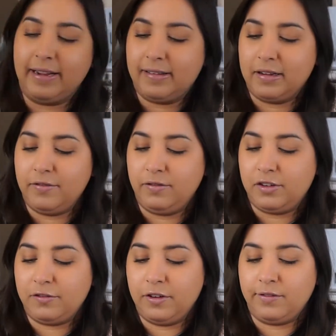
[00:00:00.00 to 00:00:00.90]
It's a
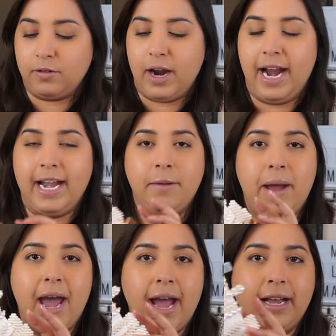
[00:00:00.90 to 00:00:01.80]
different variety
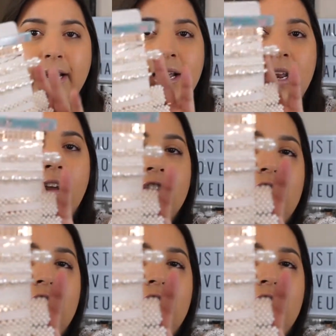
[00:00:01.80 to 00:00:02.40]
pack and I'll show